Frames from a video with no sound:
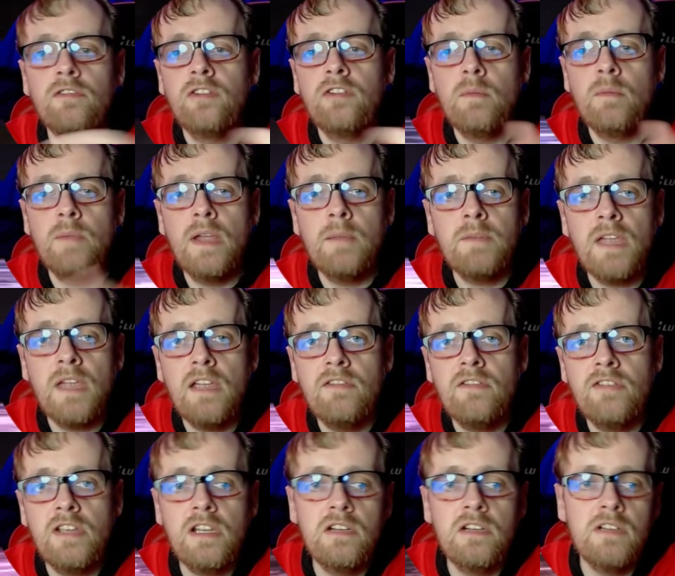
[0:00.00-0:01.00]
from
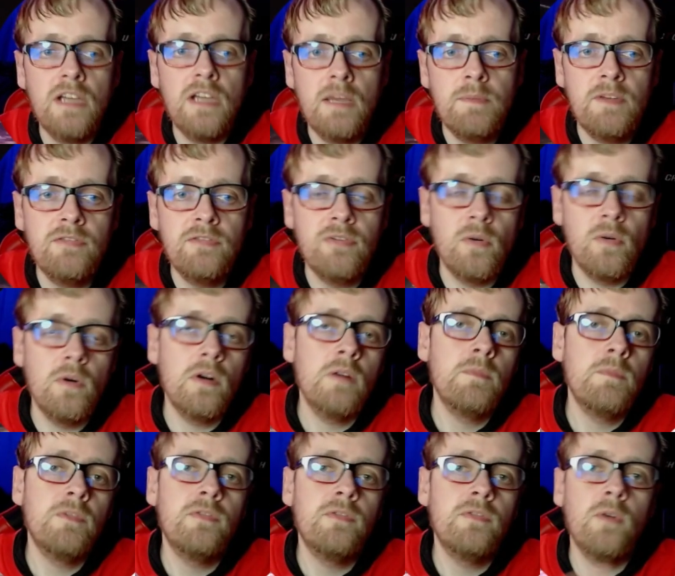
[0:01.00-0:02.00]
MKV into
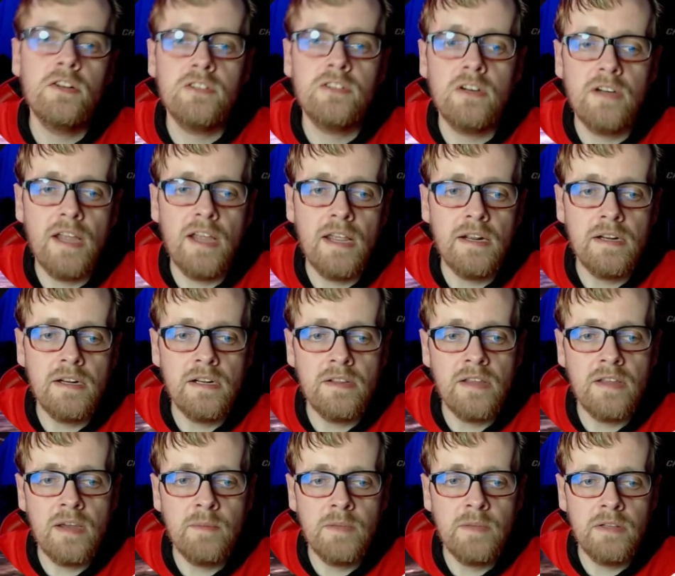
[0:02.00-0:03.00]
MP4 before I start
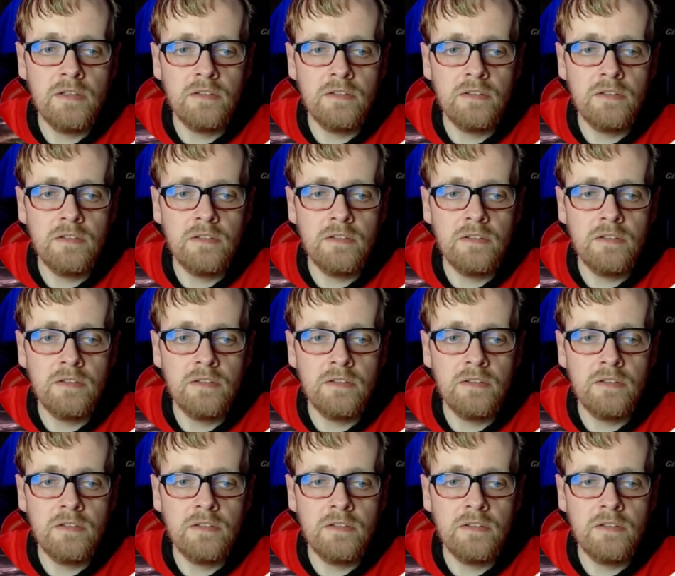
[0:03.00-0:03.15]
editing them.